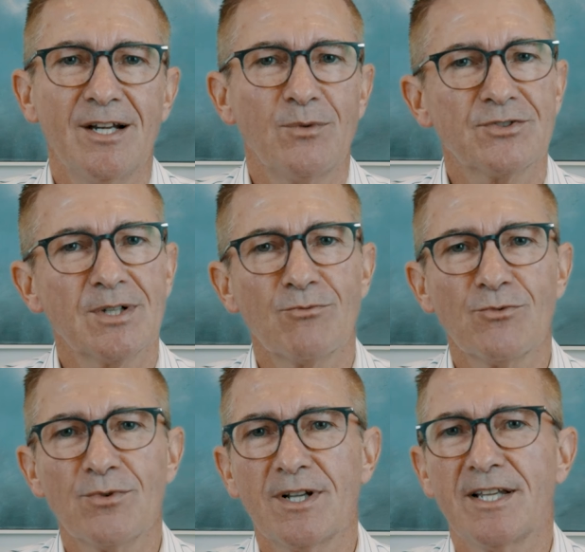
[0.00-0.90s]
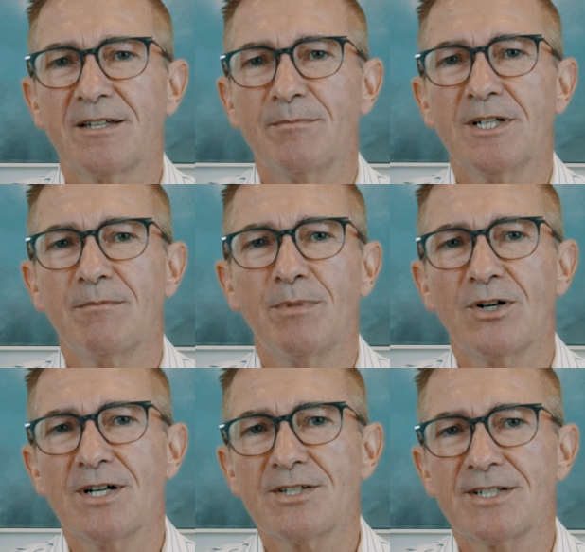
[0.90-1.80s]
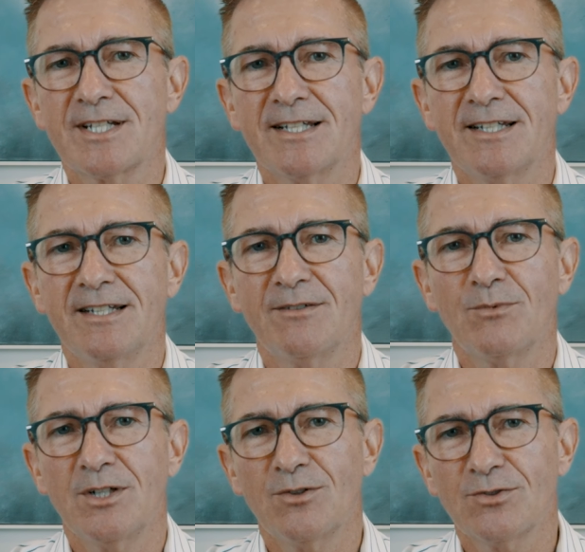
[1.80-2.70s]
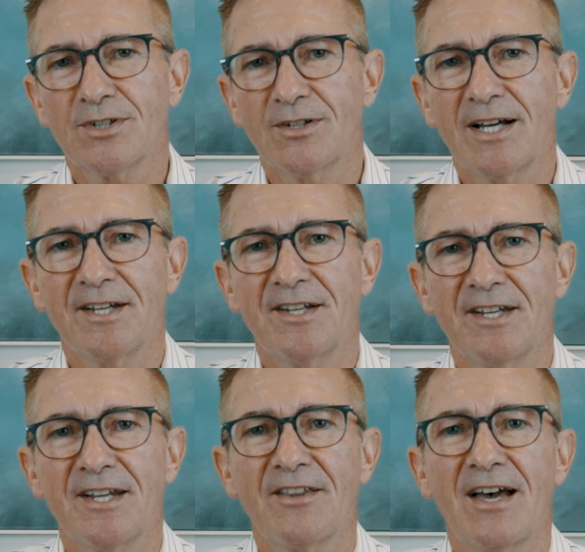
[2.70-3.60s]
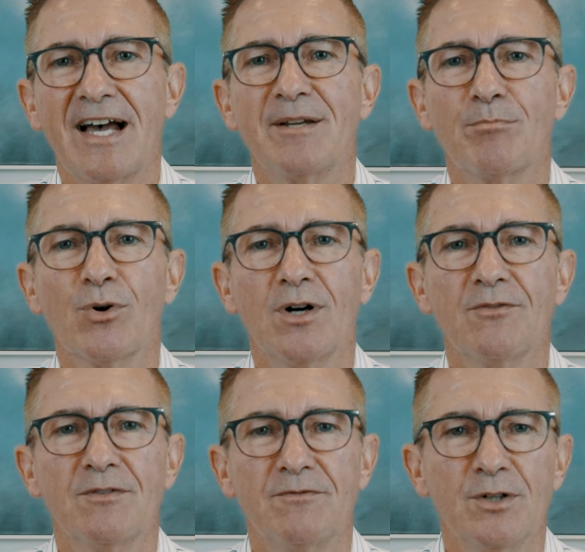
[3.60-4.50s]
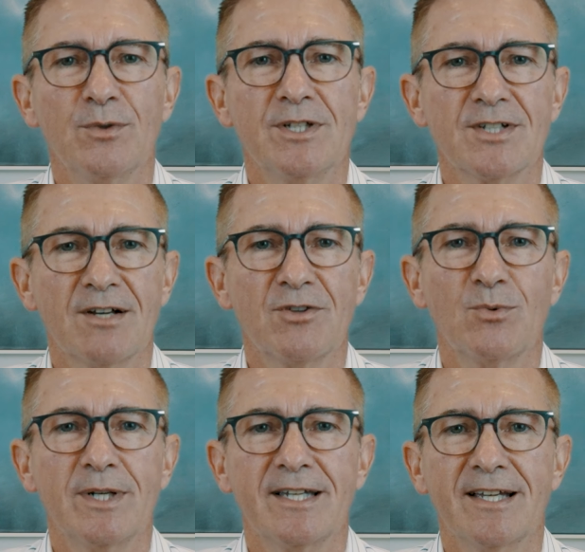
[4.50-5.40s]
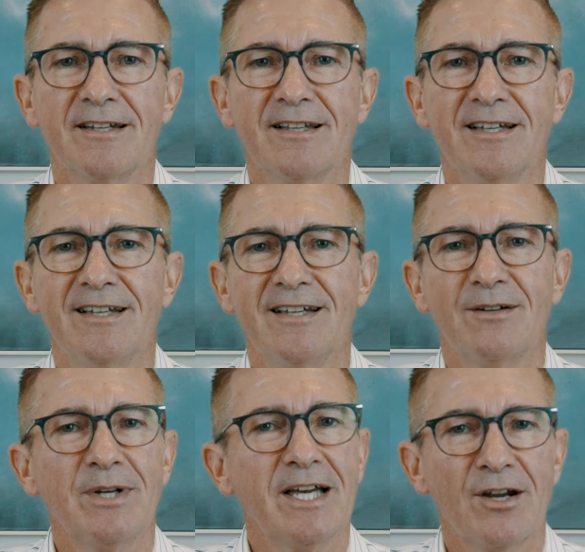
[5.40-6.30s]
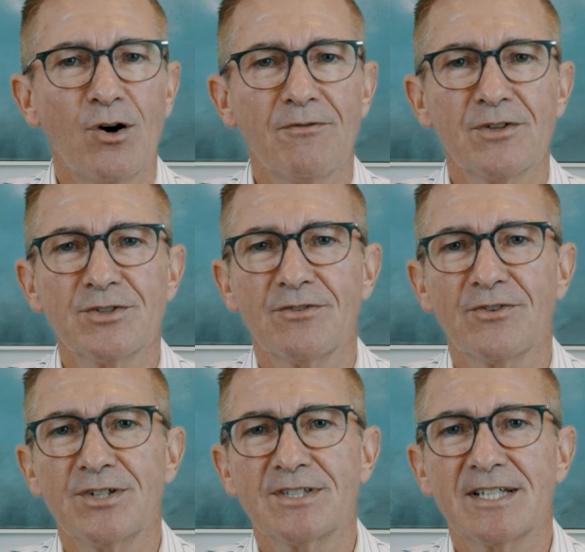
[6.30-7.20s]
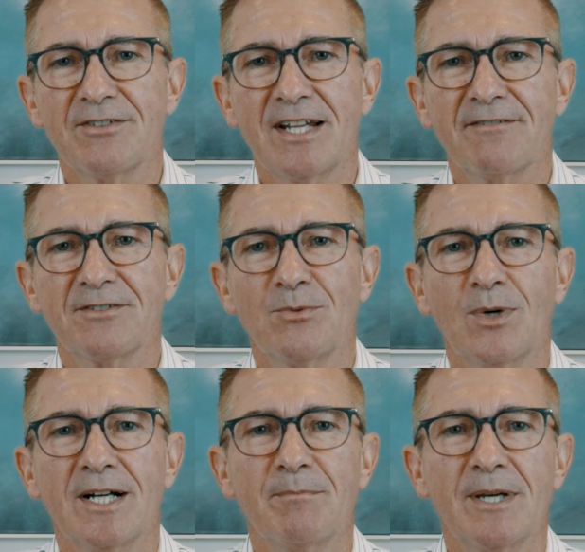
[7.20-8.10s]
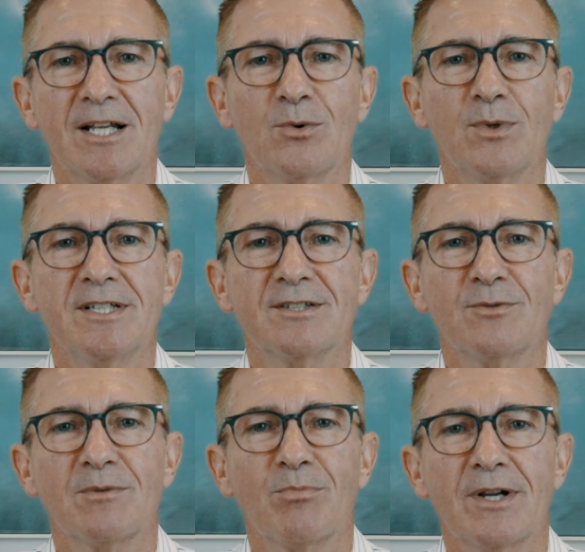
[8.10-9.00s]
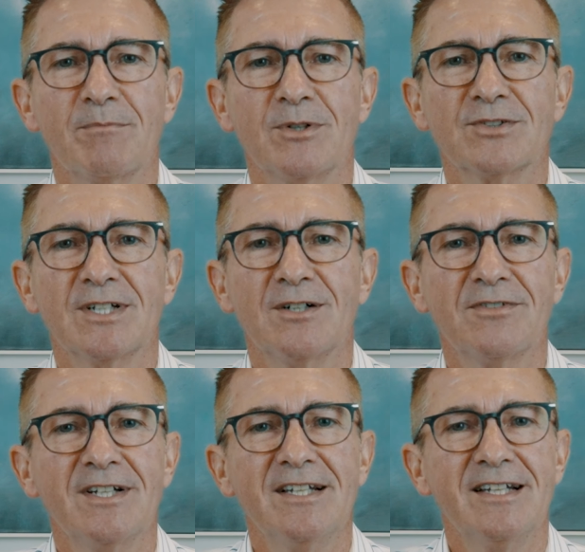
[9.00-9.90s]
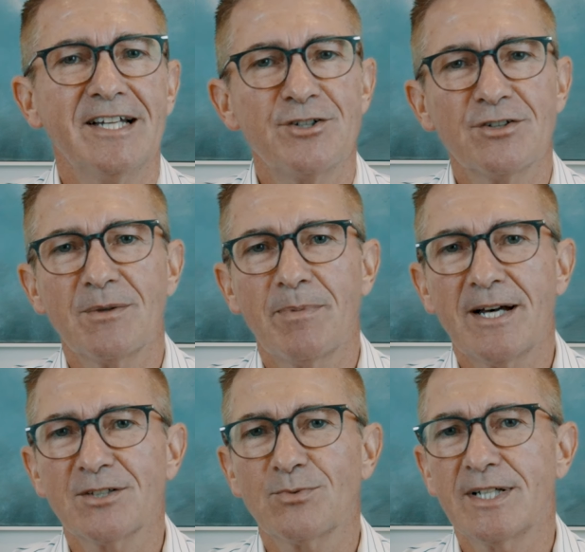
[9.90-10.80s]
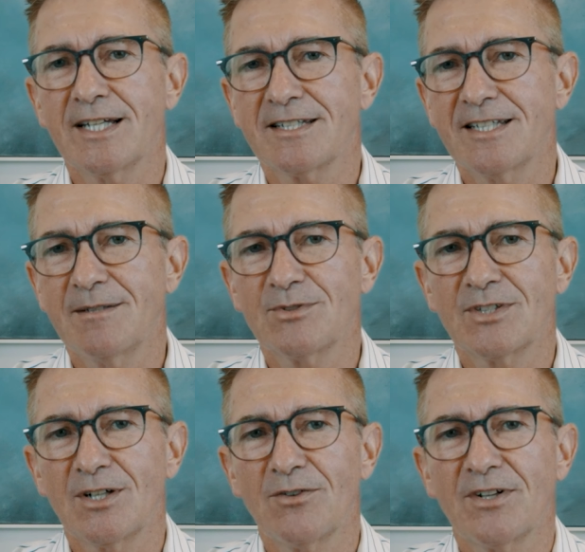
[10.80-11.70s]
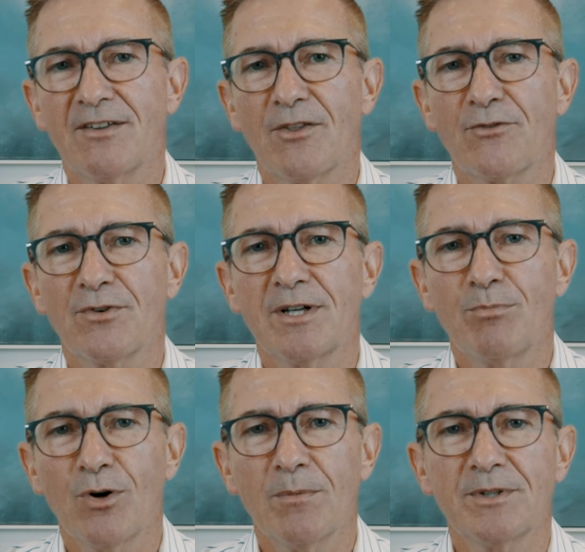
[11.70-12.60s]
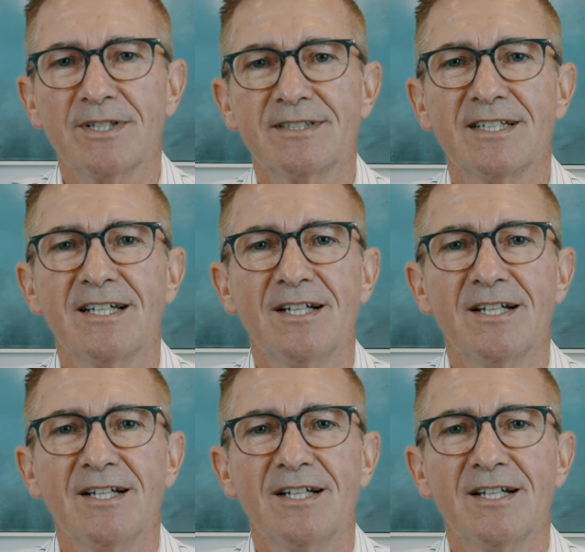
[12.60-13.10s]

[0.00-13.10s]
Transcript: With some really committed buyers attending, we also had another eight private viewings over the weekend. We had offers on 37 Afton Way in Mount Louisa with Brett and myself, and during the past week our team sold another three properties